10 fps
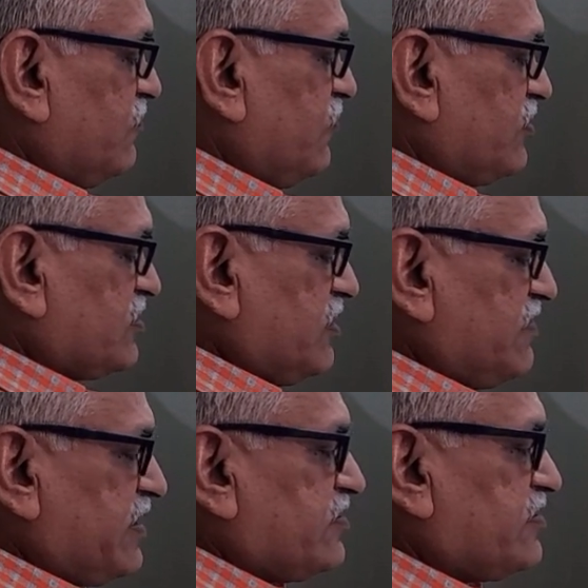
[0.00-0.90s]
first term
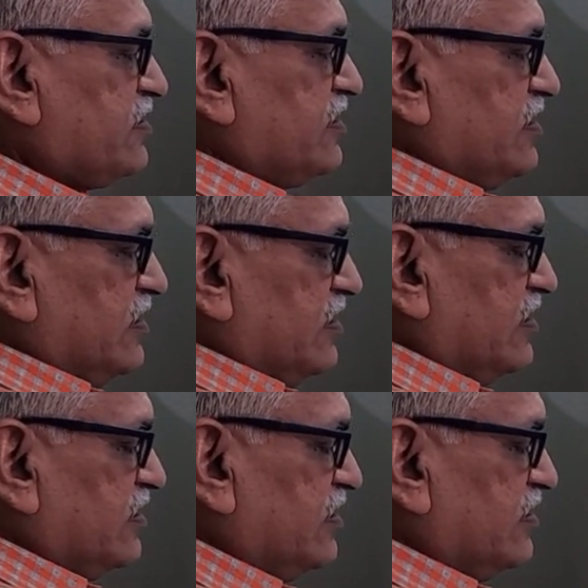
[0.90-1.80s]
x,
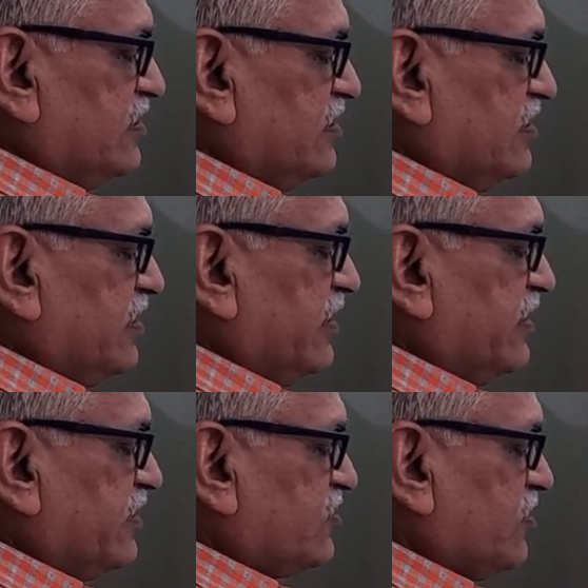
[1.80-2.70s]

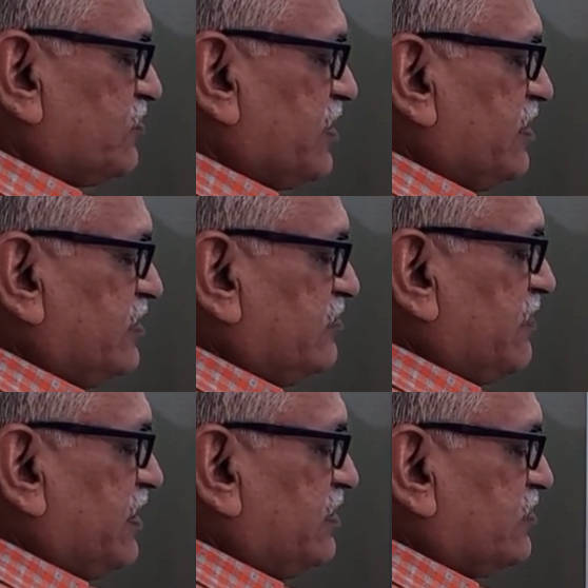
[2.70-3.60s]
integration of sin is
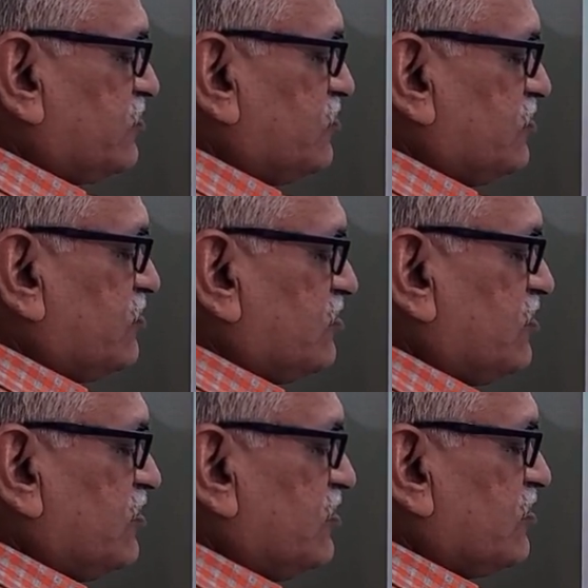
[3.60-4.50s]
minus
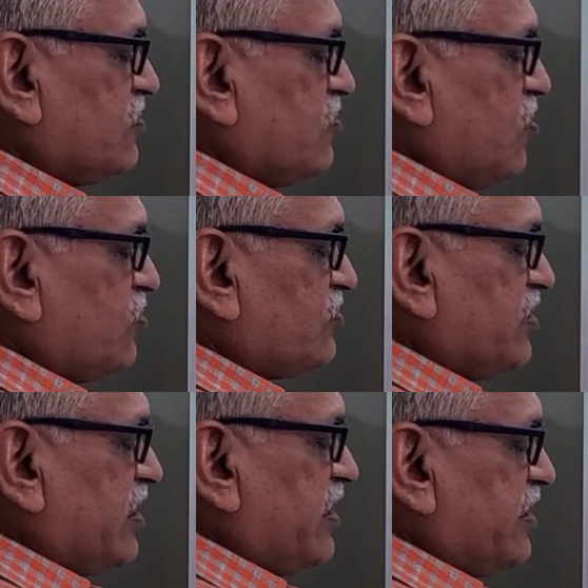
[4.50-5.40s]
cos
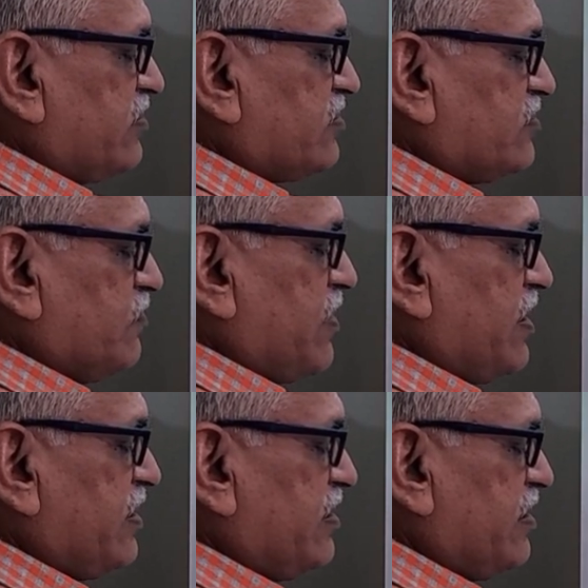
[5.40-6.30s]
nx
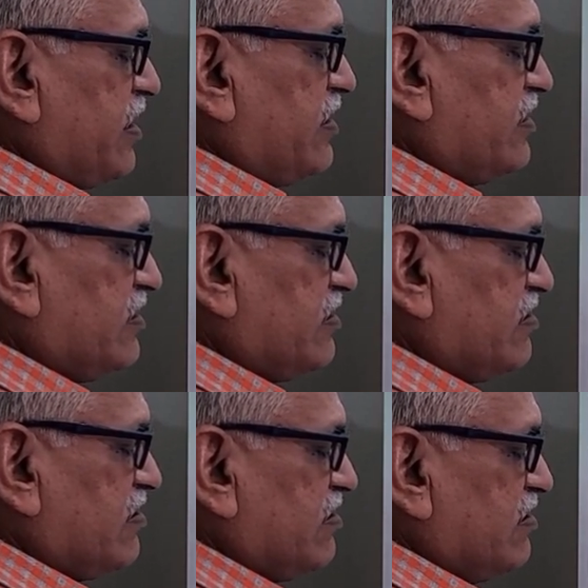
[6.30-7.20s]
by n,
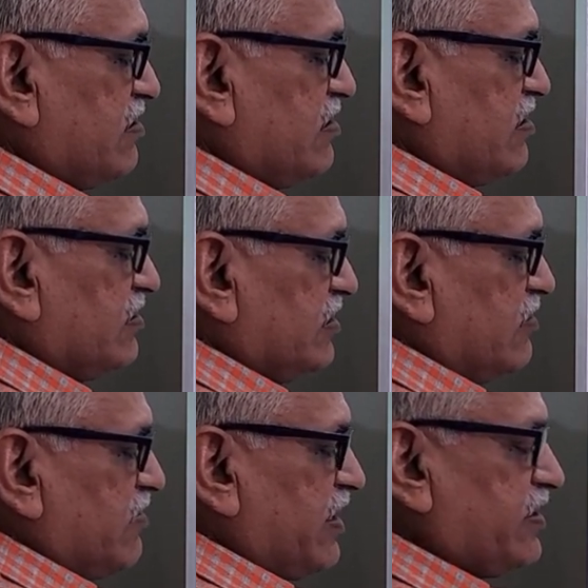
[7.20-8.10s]

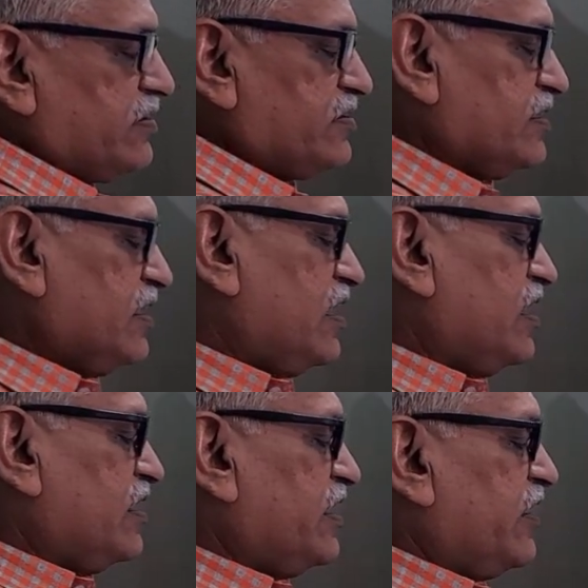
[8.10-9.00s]
then minus
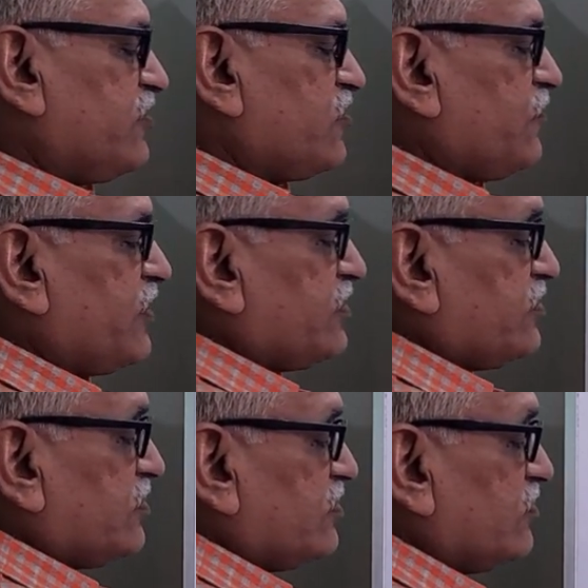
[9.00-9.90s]
derivative of
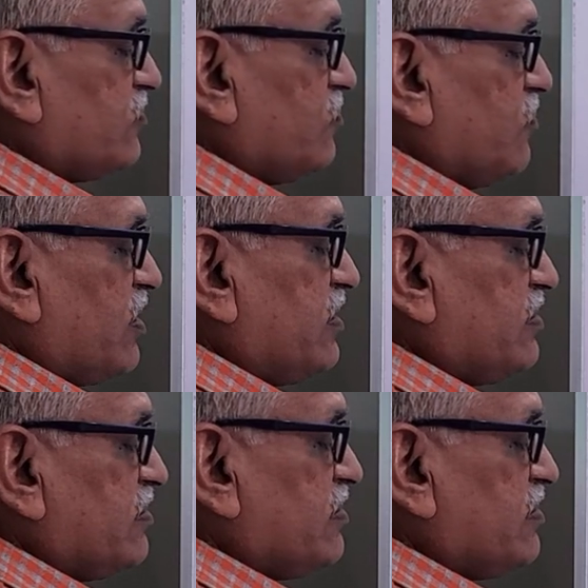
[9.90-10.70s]
x 1,